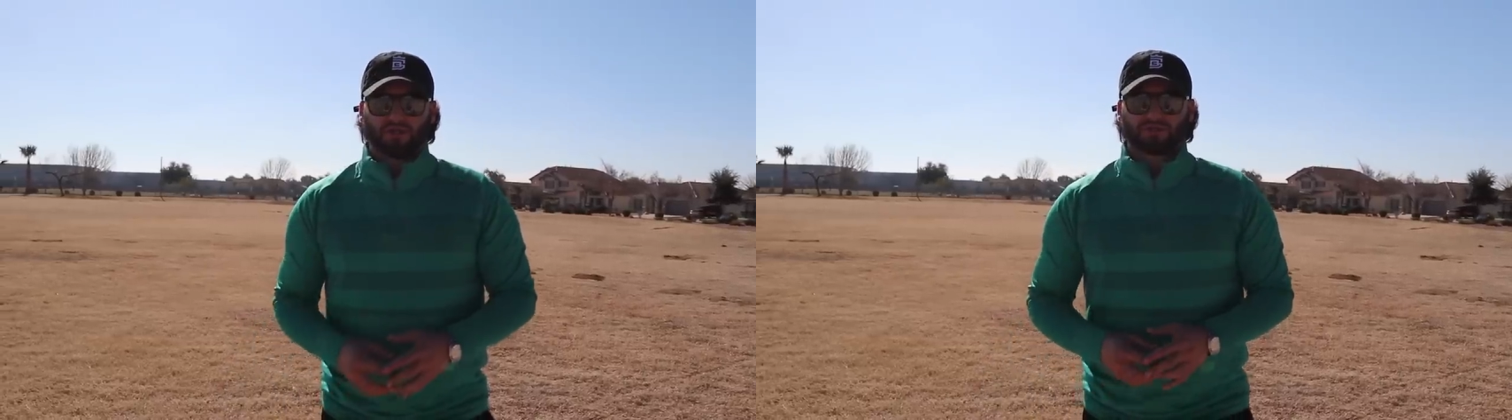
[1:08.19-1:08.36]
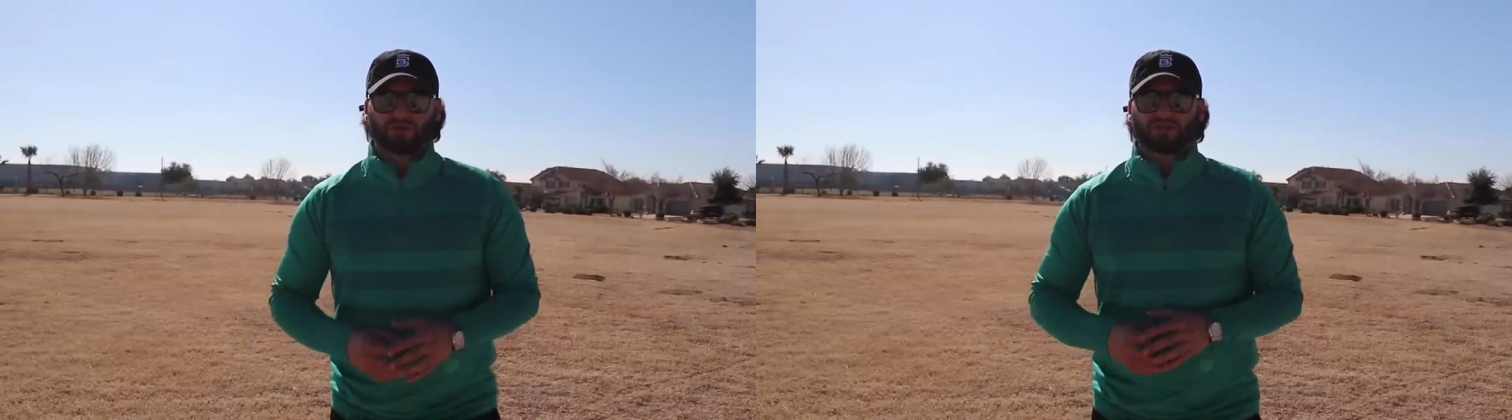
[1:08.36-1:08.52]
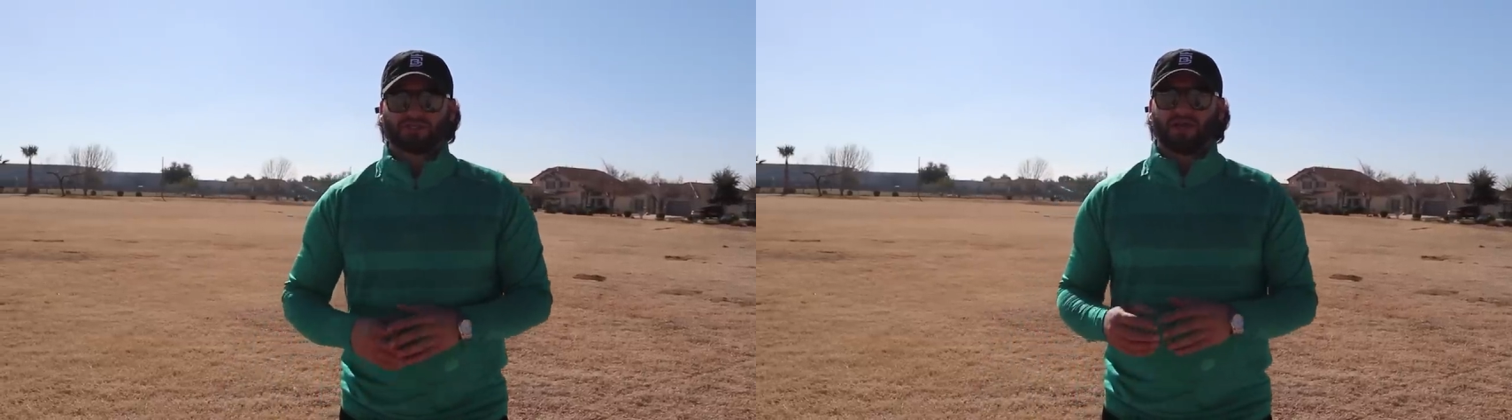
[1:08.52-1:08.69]

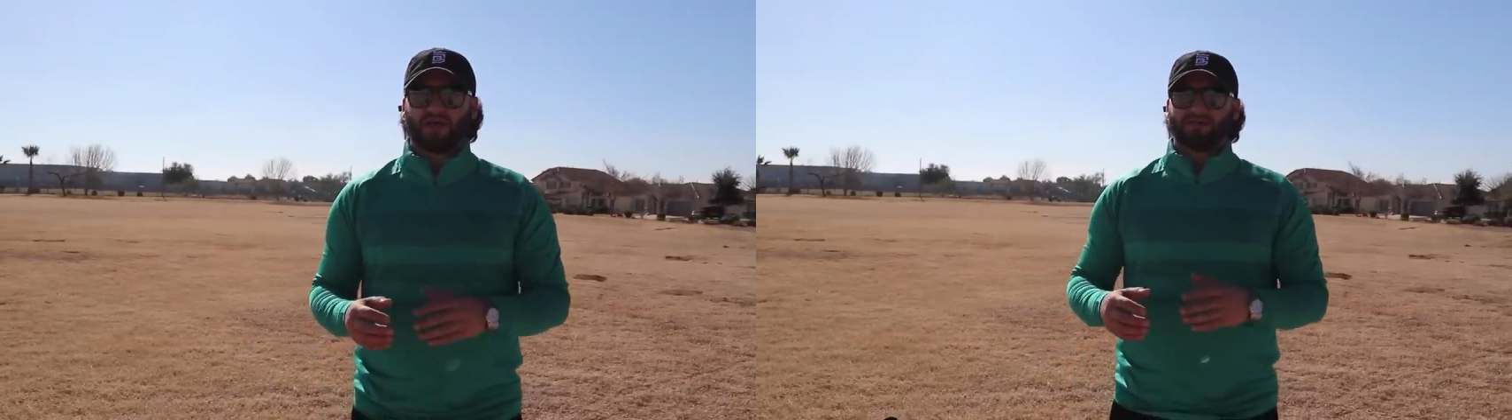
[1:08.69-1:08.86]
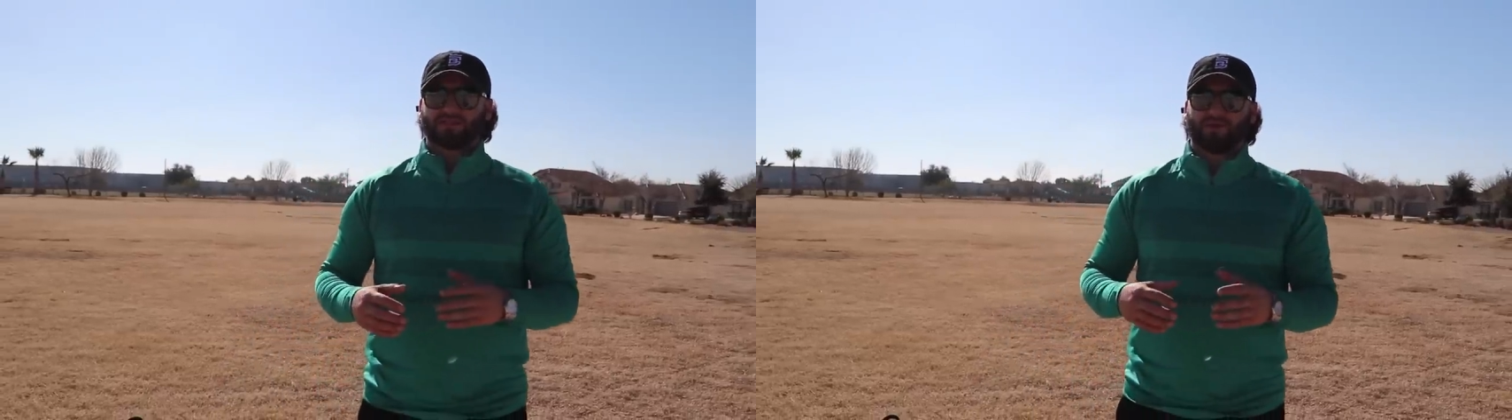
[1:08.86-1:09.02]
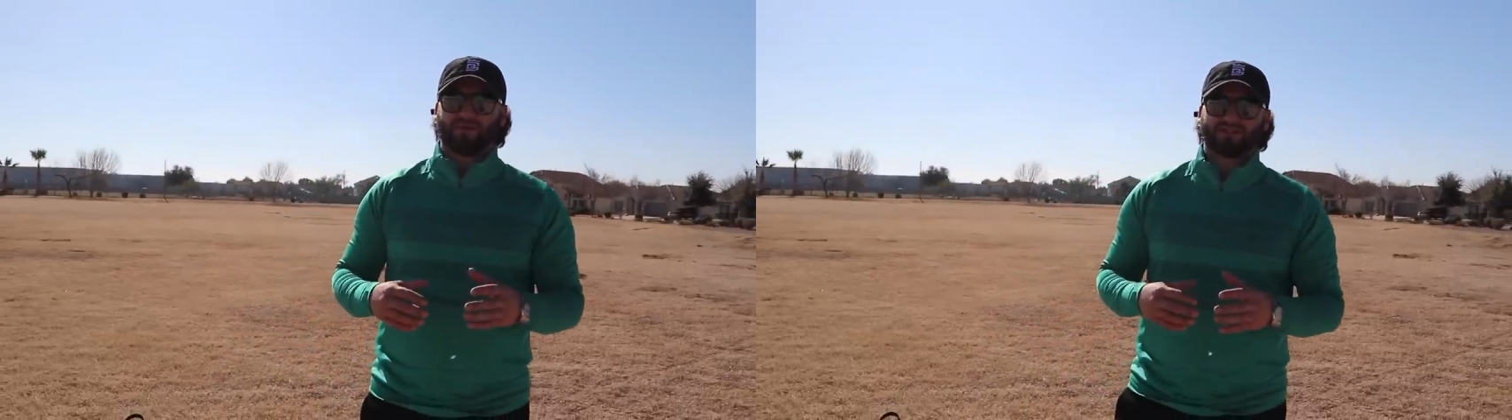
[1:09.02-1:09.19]
So today
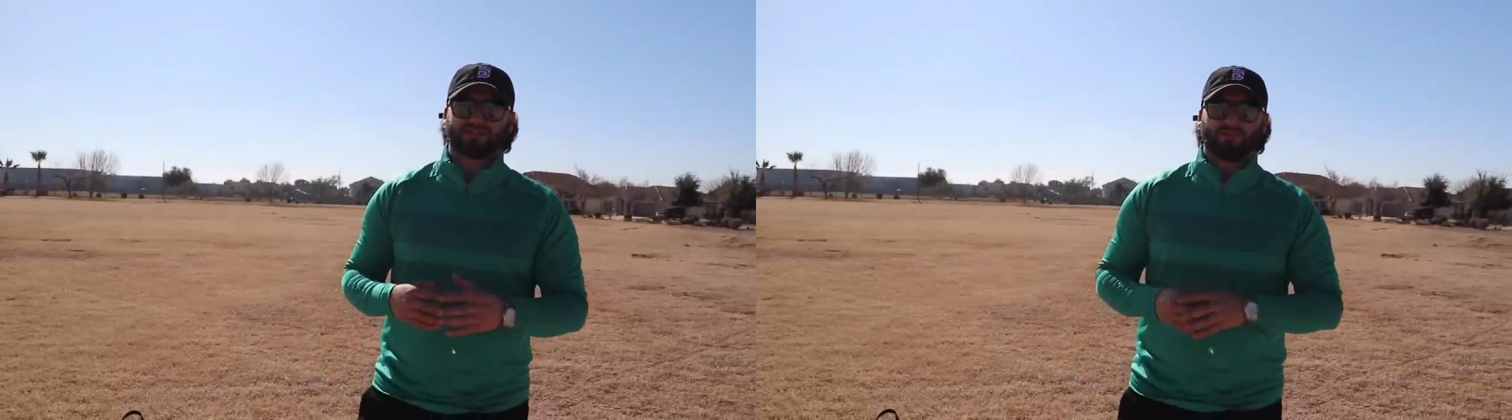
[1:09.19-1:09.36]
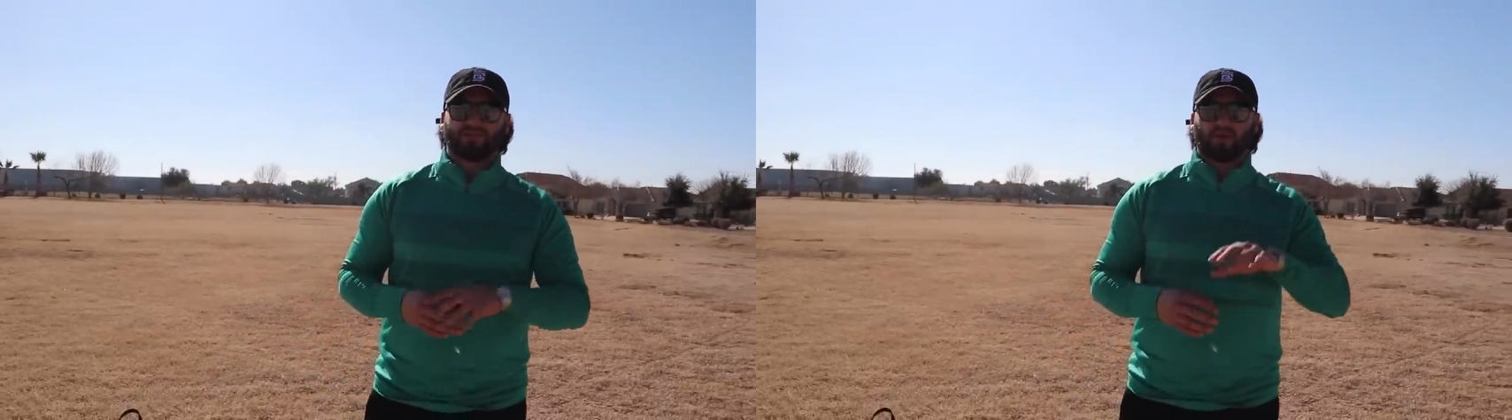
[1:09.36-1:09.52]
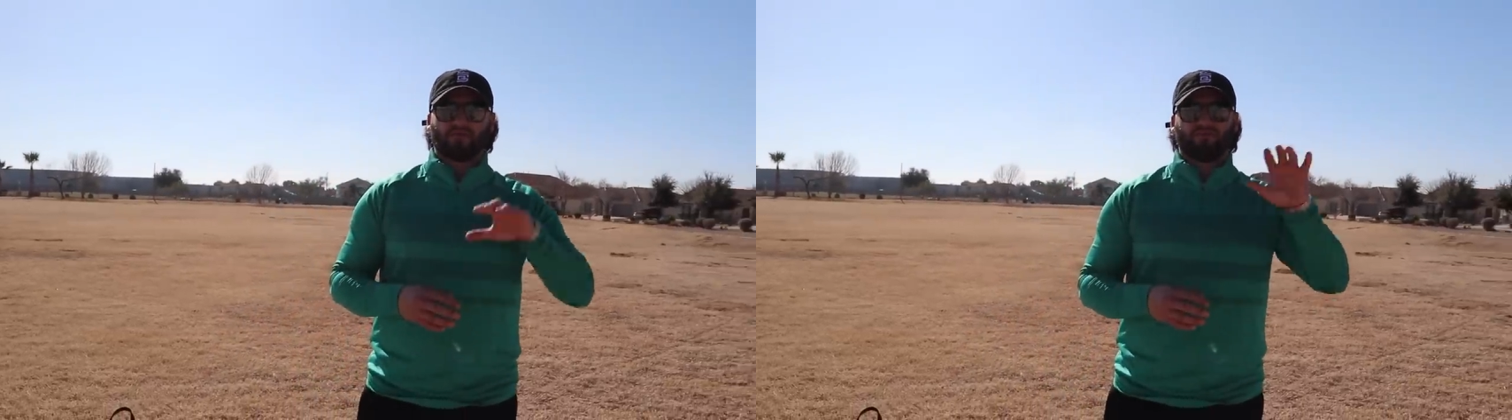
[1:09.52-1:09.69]
it's going to be the
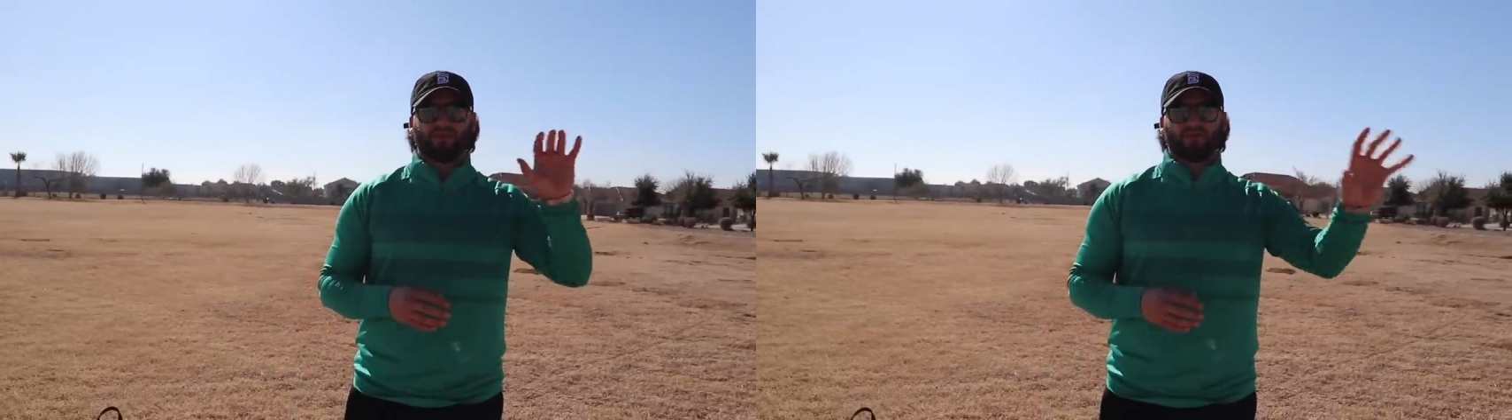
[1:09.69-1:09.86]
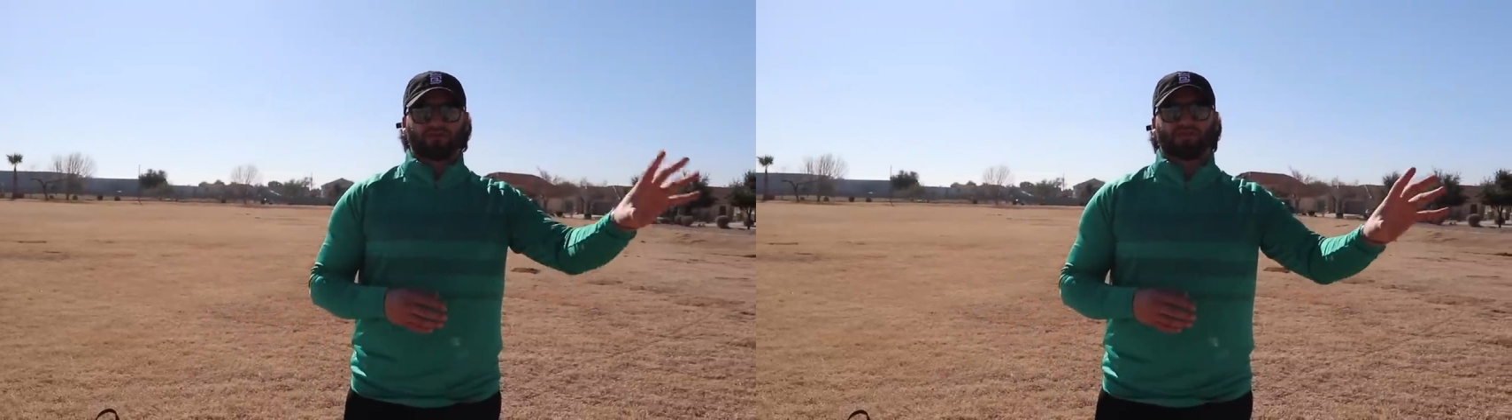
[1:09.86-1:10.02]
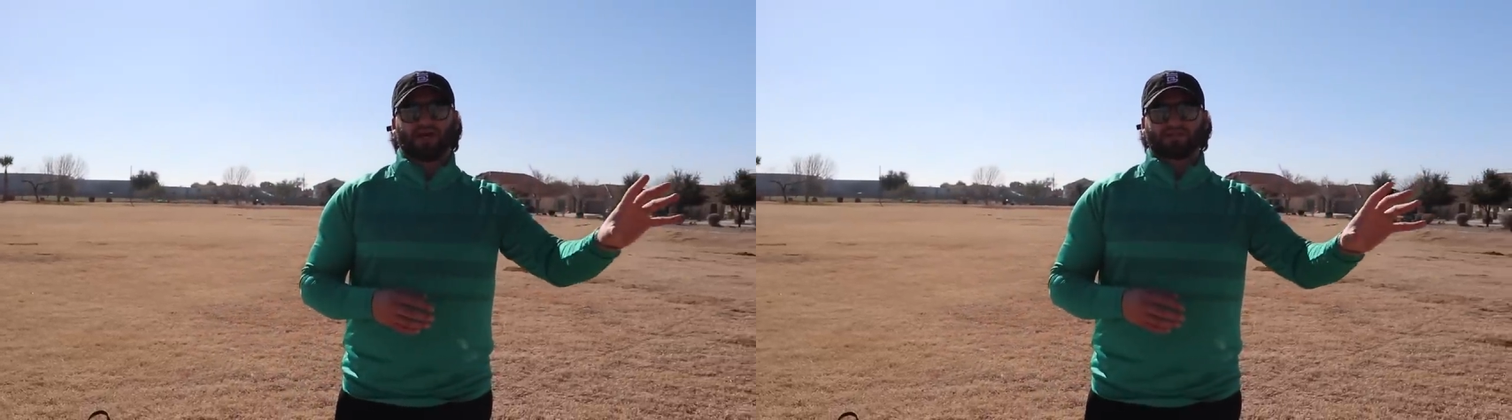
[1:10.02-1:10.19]
same type of
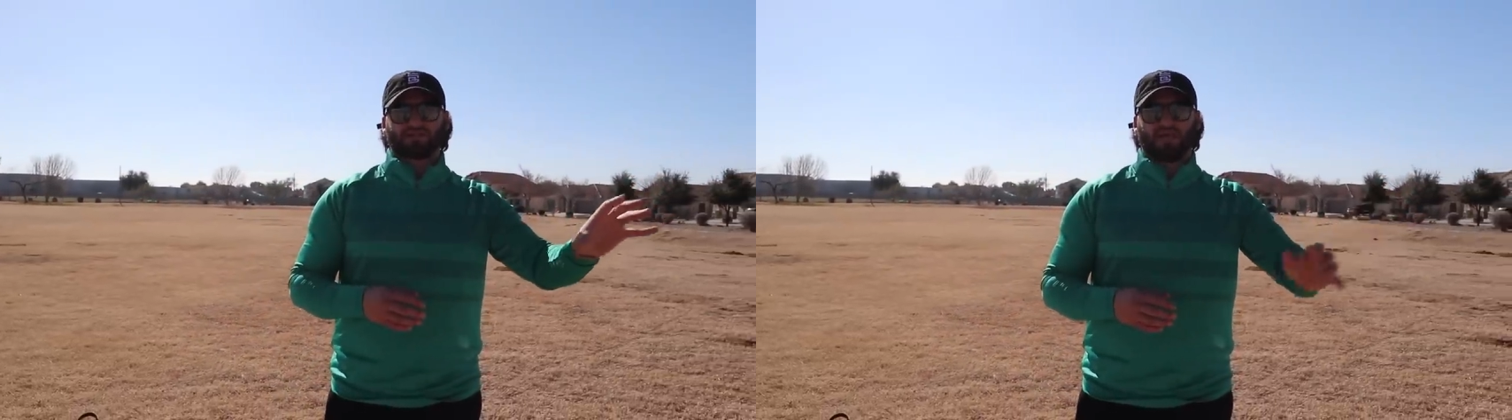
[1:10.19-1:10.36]
video as last